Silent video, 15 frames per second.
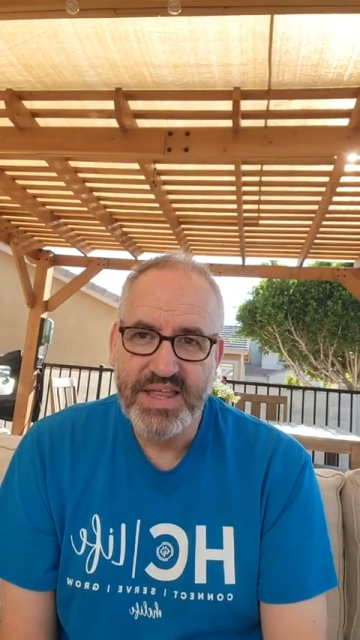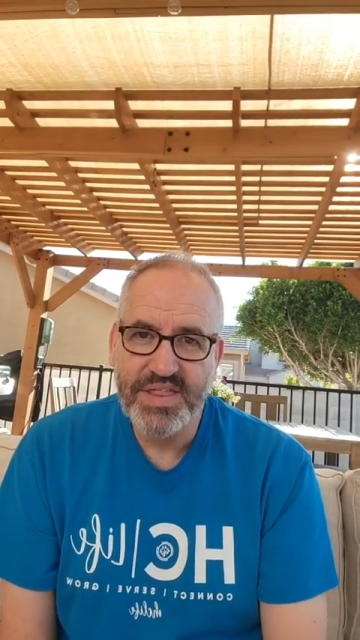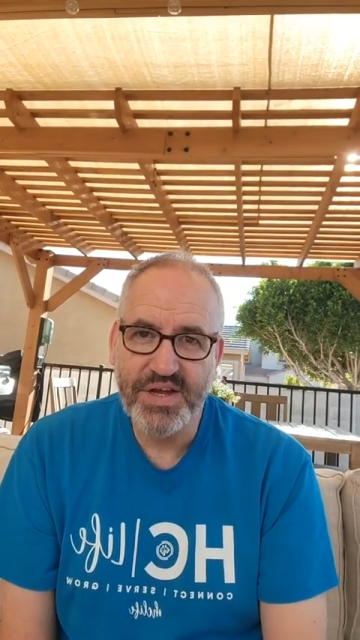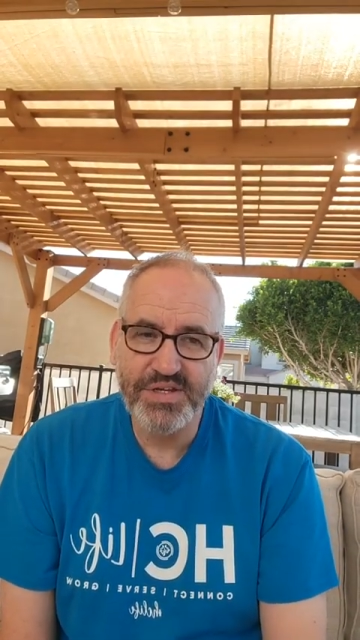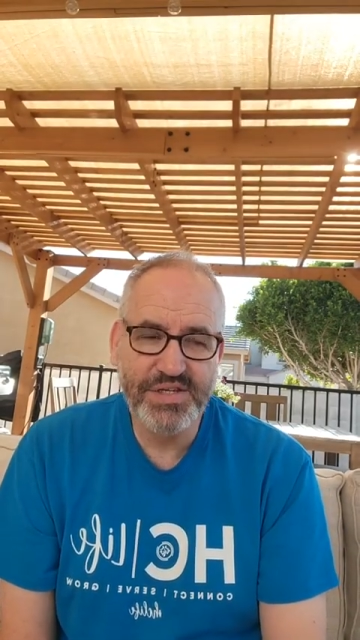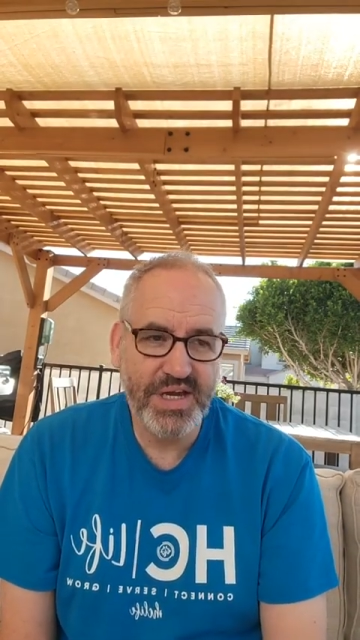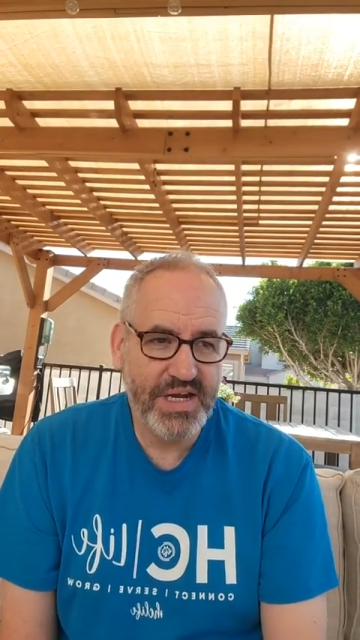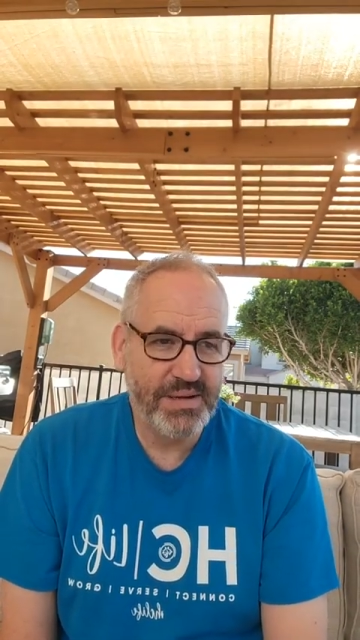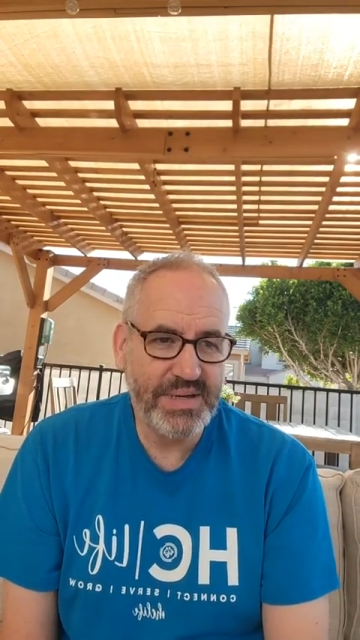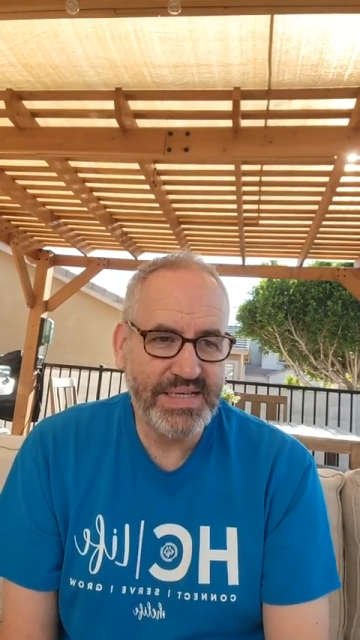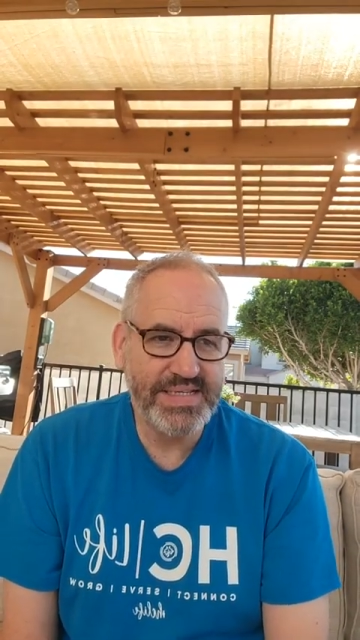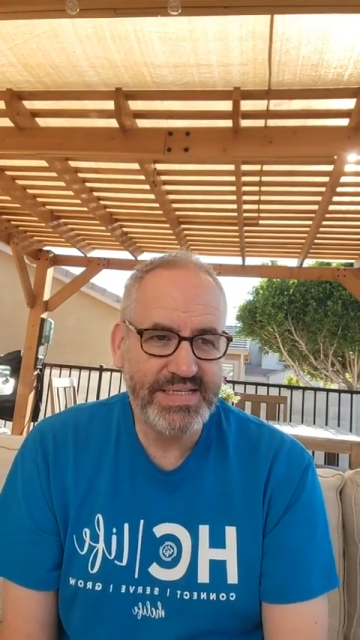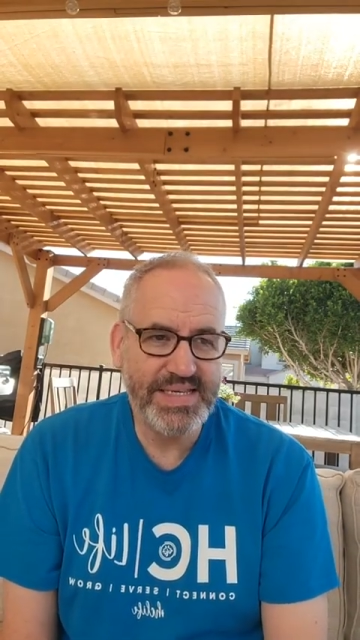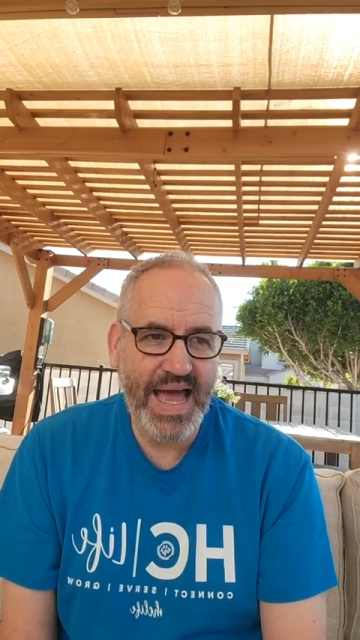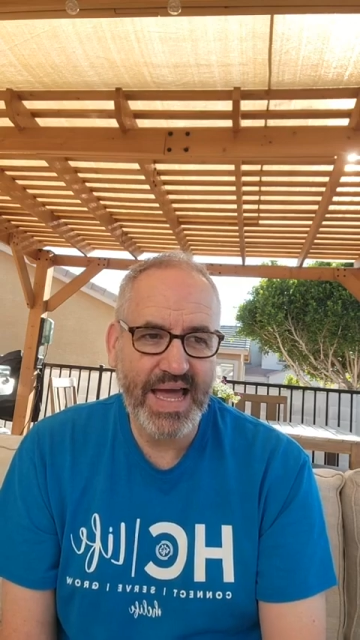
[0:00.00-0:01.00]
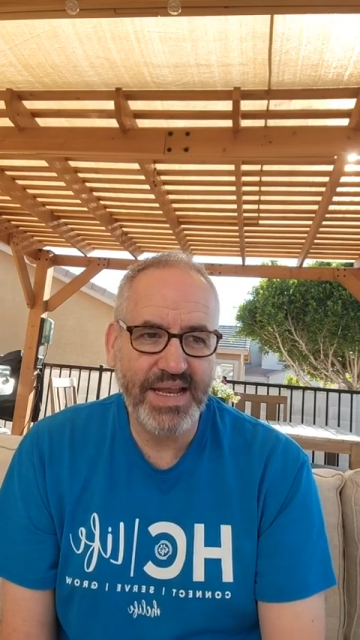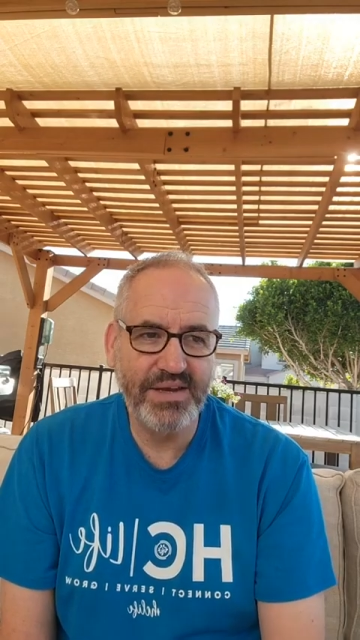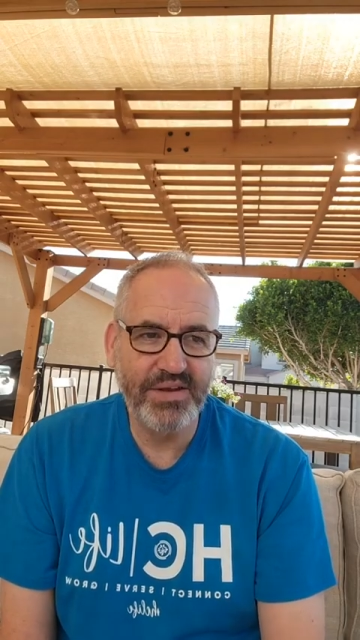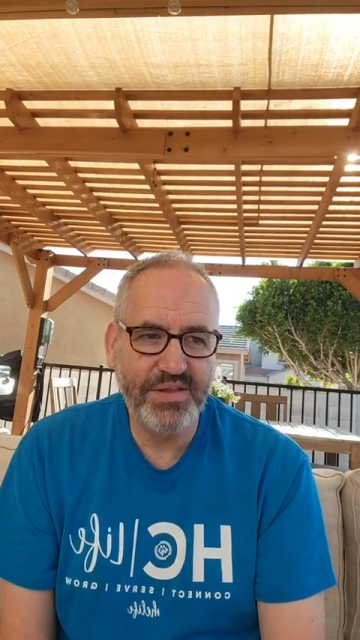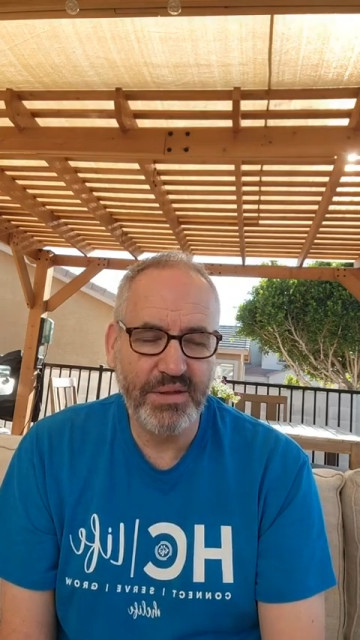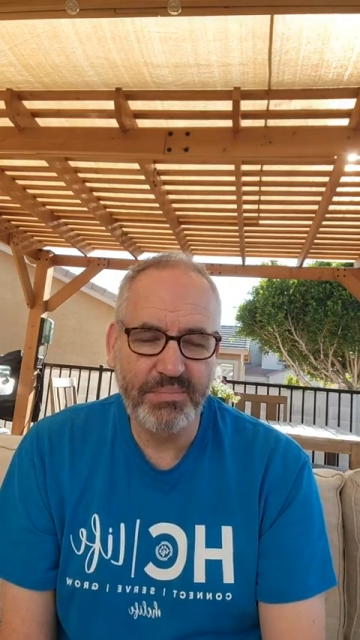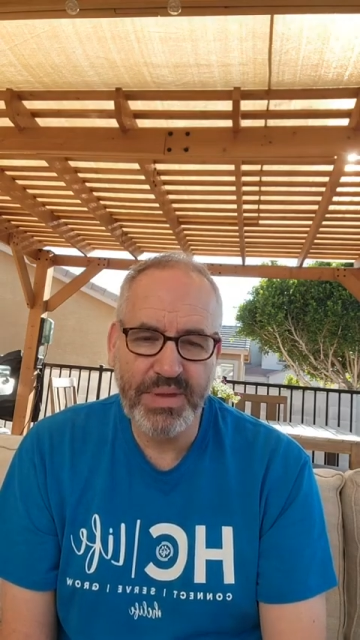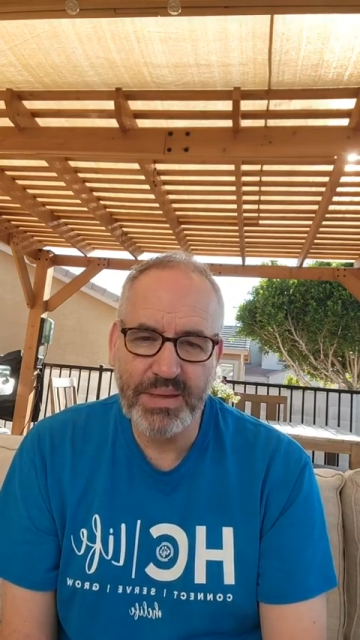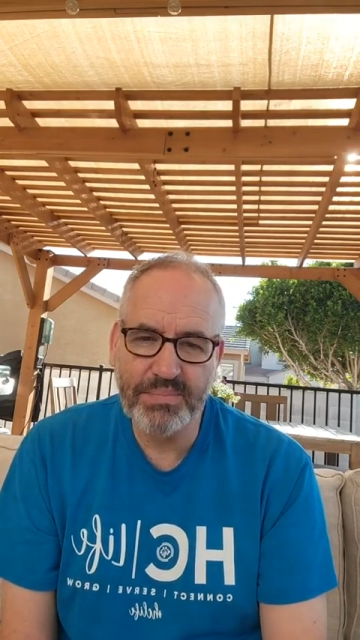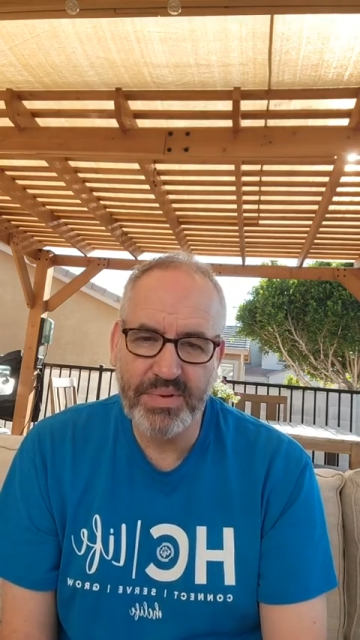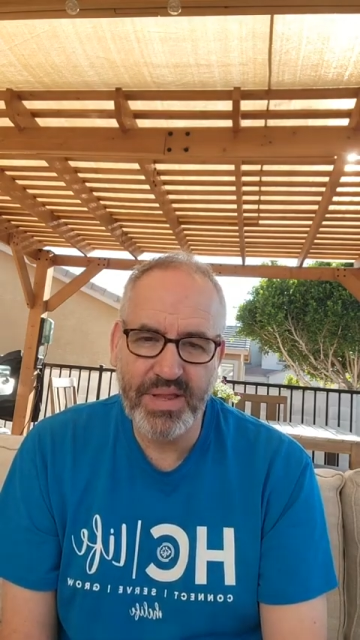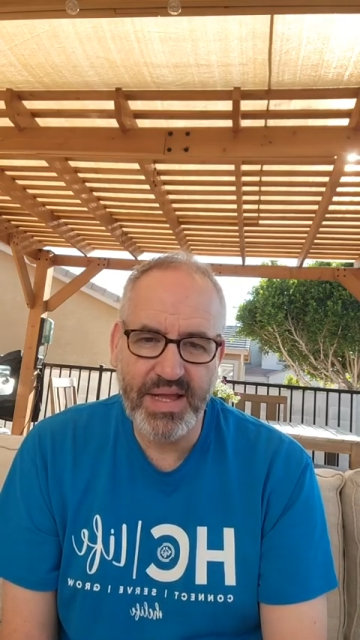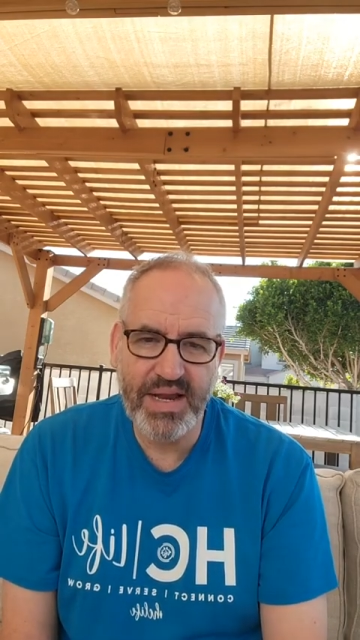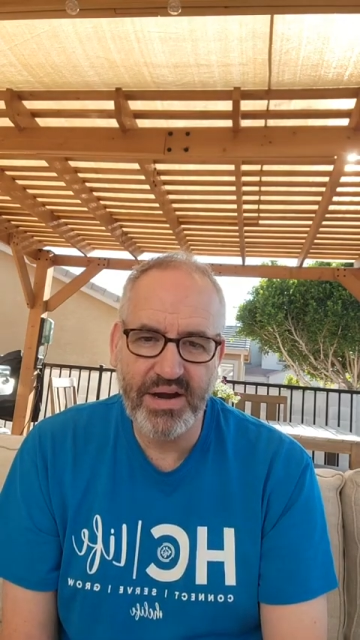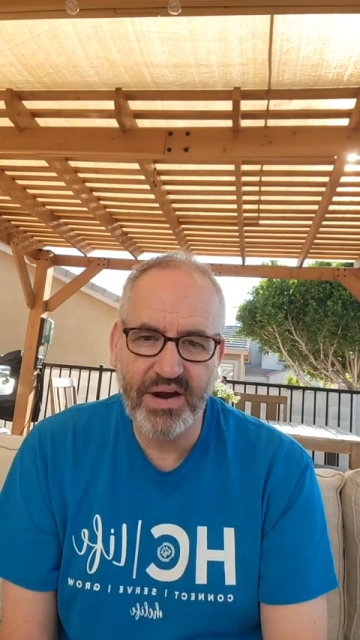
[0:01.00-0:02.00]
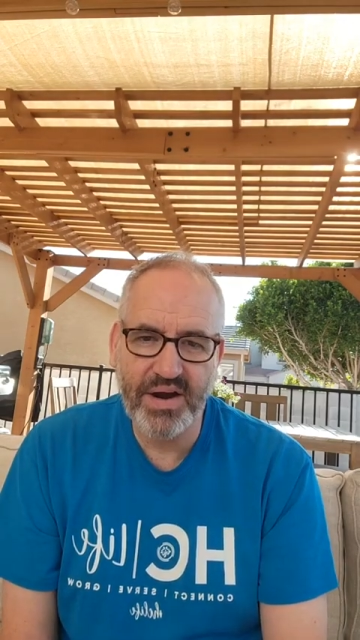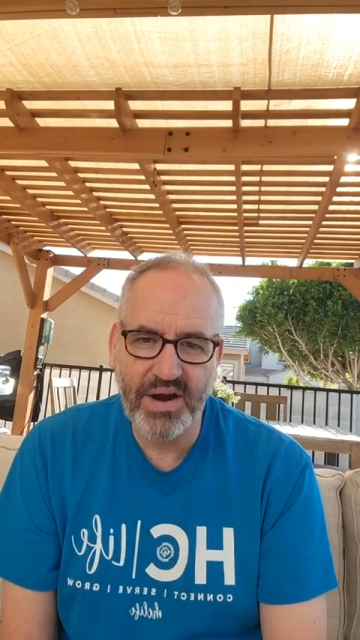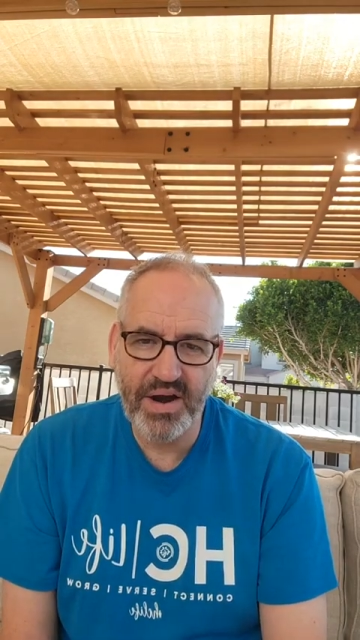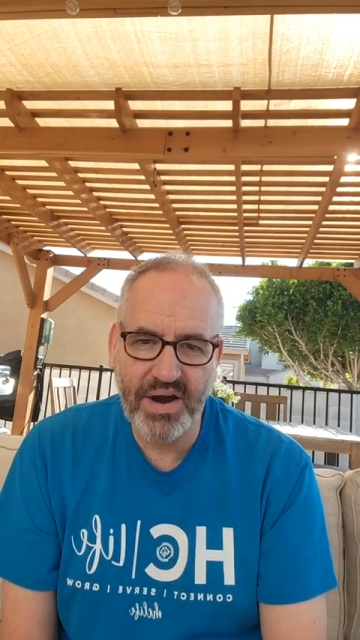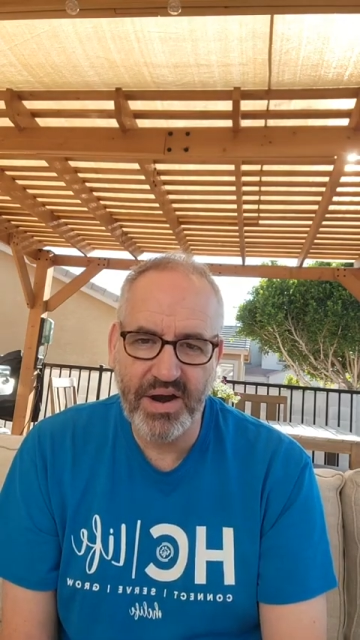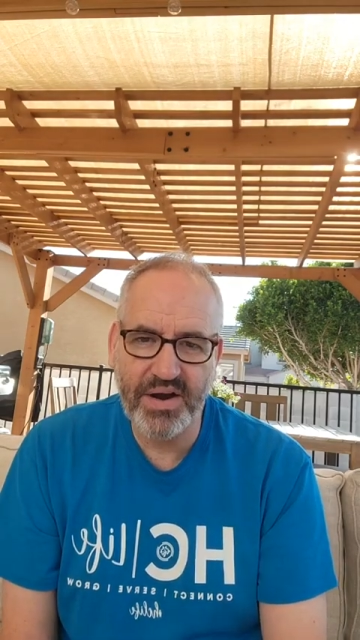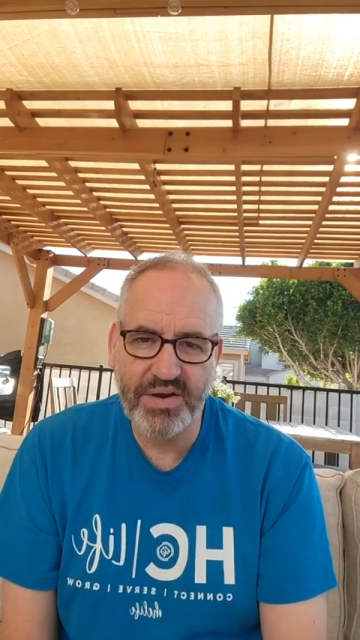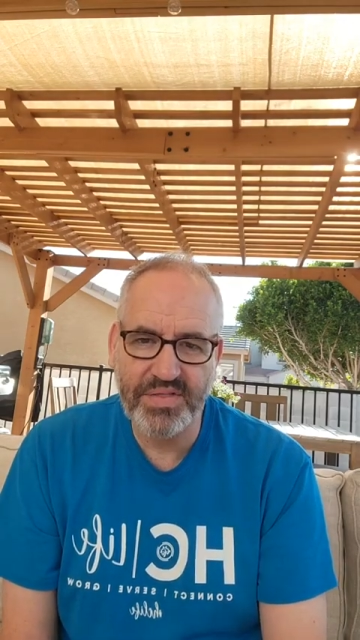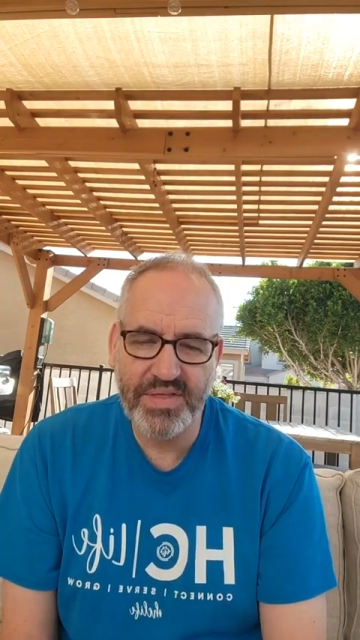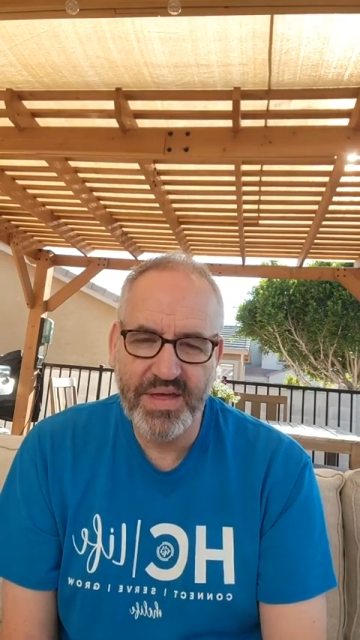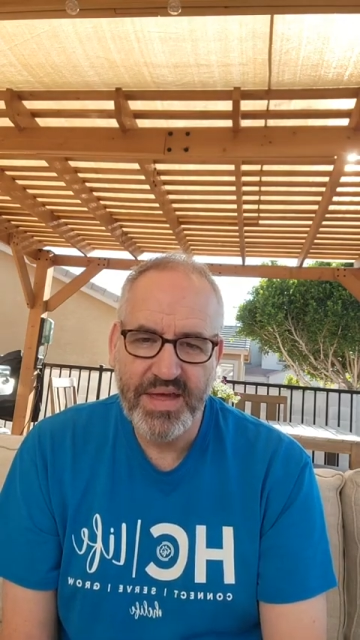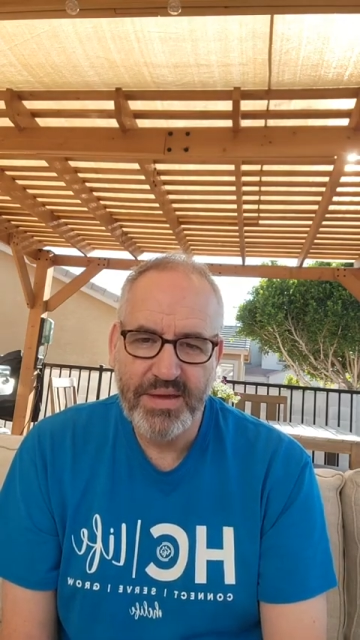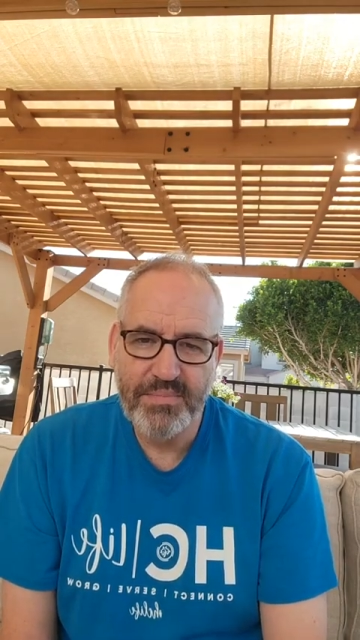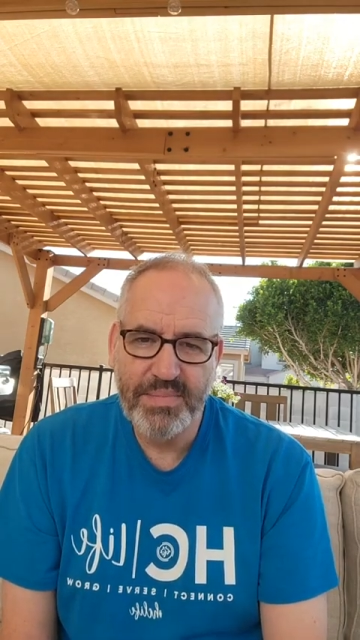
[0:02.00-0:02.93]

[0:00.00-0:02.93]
there's going to be sign to the people here on earth